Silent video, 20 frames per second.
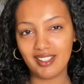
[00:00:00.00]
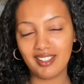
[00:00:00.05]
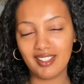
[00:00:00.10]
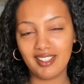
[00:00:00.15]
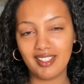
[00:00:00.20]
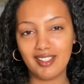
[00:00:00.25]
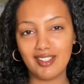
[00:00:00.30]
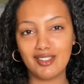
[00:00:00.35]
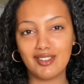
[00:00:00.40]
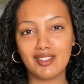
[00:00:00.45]

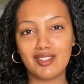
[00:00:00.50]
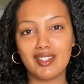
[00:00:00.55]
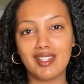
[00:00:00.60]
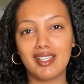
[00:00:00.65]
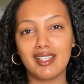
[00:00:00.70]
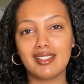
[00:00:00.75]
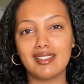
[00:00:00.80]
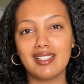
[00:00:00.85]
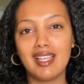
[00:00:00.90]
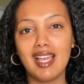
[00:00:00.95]
And there's
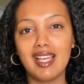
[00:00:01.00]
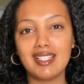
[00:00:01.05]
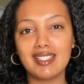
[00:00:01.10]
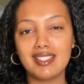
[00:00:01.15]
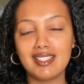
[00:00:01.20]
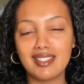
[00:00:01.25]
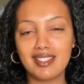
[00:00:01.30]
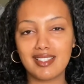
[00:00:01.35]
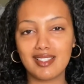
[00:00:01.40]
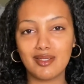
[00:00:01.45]

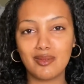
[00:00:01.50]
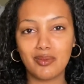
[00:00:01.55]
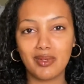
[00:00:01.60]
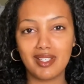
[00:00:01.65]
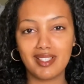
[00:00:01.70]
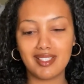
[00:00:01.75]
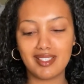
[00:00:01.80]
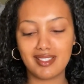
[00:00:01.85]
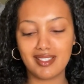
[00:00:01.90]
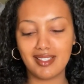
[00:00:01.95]
tests and
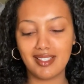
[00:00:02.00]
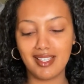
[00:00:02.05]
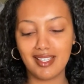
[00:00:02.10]
ways to